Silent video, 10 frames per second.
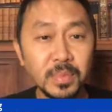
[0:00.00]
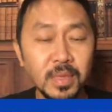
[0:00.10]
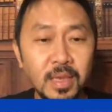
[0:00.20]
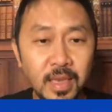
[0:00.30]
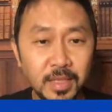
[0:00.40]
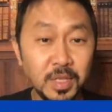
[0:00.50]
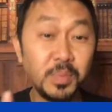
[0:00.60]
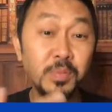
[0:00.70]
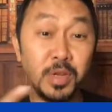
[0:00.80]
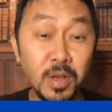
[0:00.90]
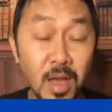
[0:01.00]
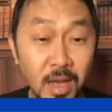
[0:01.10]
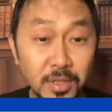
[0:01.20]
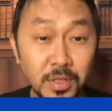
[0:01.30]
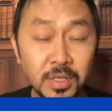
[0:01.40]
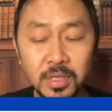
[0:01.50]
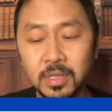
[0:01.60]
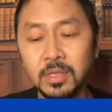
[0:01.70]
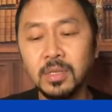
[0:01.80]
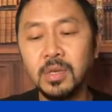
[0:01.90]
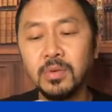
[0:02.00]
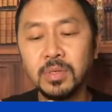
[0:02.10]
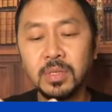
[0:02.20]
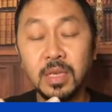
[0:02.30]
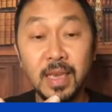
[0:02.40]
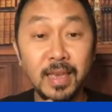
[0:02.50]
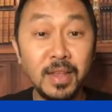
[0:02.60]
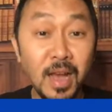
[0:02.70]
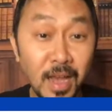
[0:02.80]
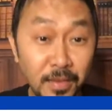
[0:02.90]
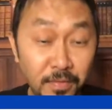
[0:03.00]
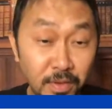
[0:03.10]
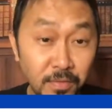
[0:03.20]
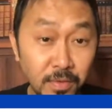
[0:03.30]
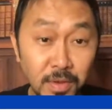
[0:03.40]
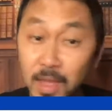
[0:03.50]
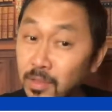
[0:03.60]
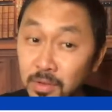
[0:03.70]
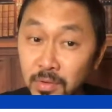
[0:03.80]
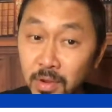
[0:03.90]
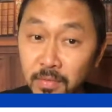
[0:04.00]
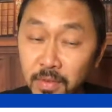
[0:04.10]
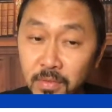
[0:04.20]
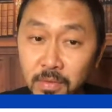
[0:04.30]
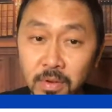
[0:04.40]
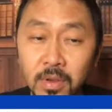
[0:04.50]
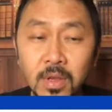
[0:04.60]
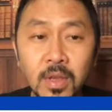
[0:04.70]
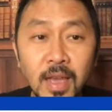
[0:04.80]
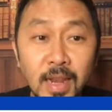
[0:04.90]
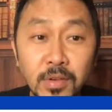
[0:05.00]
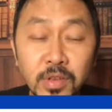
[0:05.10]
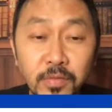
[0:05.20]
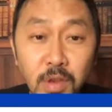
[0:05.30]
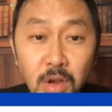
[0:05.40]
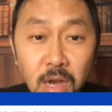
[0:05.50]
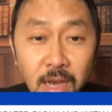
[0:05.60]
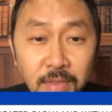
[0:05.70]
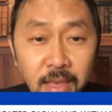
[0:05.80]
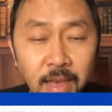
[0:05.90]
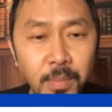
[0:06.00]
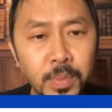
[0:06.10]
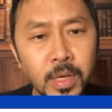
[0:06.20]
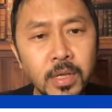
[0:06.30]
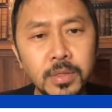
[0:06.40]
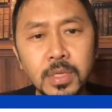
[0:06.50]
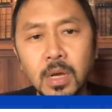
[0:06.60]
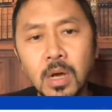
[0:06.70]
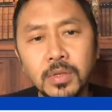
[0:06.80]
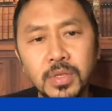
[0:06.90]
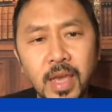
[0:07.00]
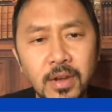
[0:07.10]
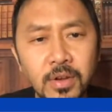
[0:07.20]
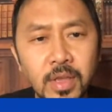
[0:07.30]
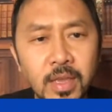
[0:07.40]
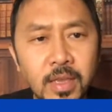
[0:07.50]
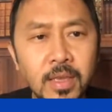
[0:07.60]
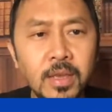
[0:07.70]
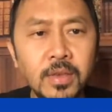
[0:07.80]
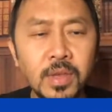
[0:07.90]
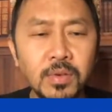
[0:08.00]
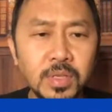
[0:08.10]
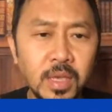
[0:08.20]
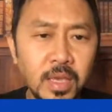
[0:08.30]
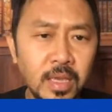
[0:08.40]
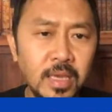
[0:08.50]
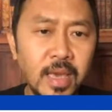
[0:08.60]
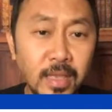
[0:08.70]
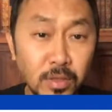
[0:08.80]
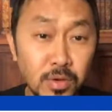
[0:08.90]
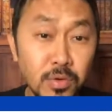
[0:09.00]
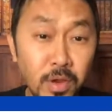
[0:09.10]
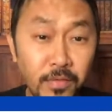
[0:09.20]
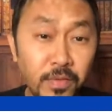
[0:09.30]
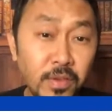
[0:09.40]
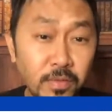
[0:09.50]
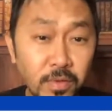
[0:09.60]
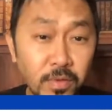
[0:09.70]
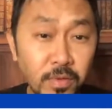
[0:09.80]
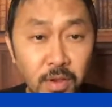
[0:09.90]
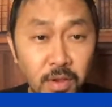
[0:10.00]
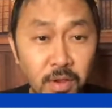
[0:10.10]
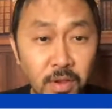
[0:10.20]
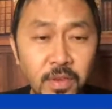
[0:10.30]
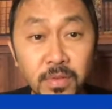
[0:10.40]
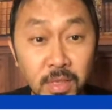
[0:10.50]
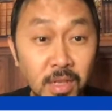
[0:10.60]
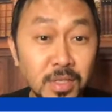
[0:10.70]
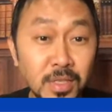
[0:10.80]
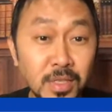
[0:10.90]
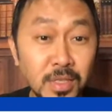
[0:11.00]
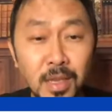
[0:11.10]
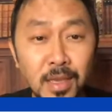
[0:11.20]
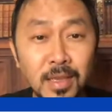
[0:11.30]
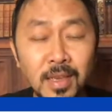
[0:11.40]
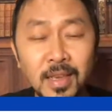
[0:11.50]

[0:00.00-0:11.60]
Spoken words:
He had supplemental oxygen. He had high fever, not low grade fever. I don't know if y'all caught that, but on Saturday they were saying he had low grade fever. And then on Sunday,